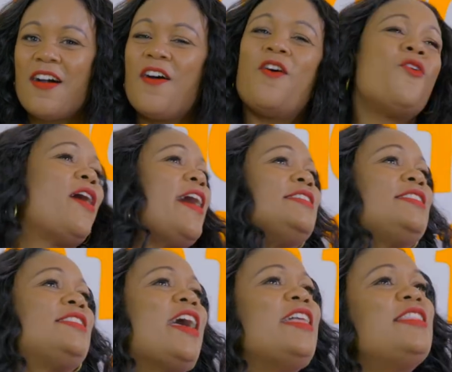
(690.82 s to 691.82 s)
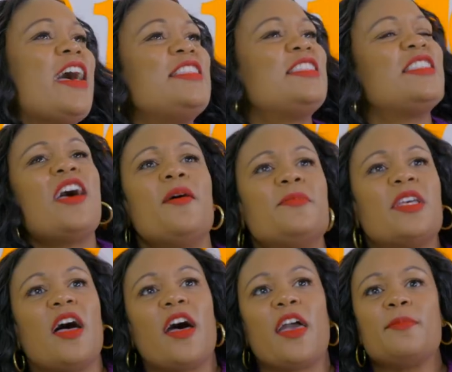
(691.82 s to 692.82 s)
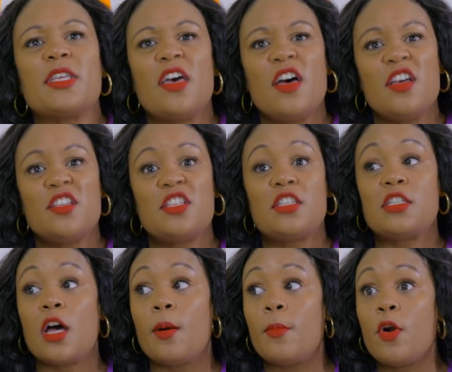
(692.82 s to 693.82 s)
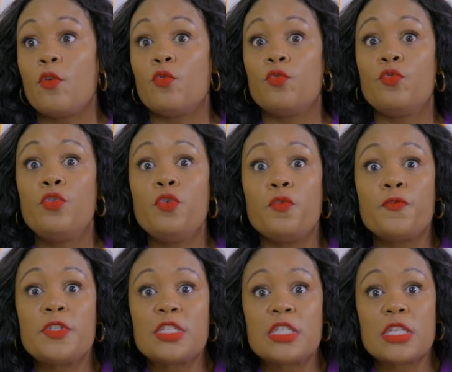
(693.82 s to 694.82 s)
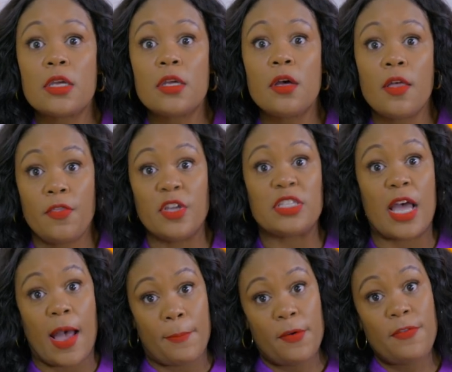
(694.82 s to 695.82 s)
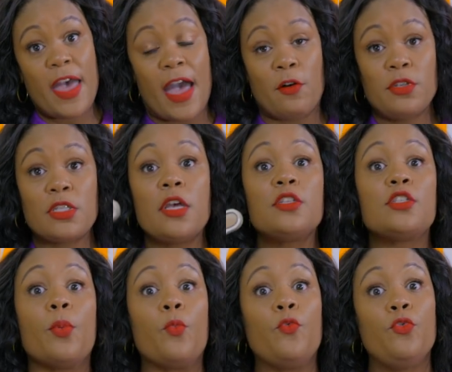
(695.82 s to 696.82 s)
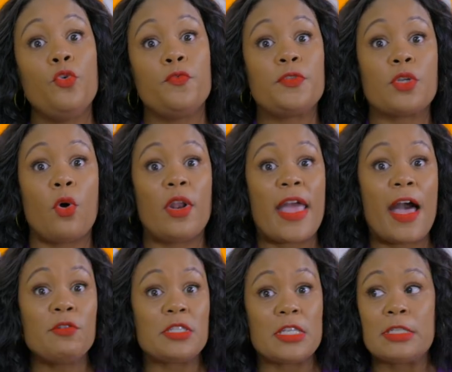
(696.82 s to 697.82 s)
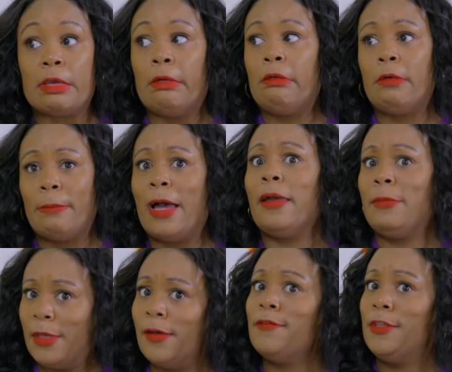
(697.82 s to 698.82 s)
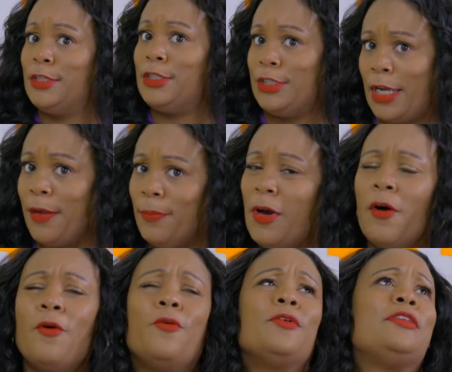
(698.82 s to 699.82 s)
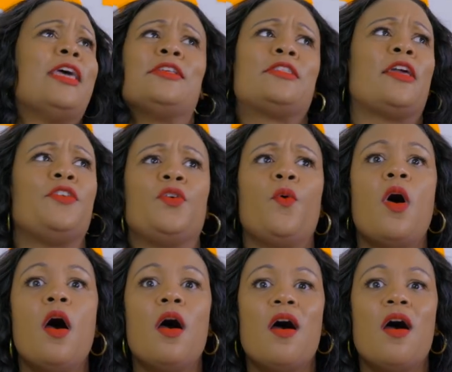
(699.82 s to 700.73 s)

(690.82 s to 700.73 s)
Oh, I said that sometimes some roofs, the top of the house, some roofs on houses remind me of this shape. Oh, yes, they do.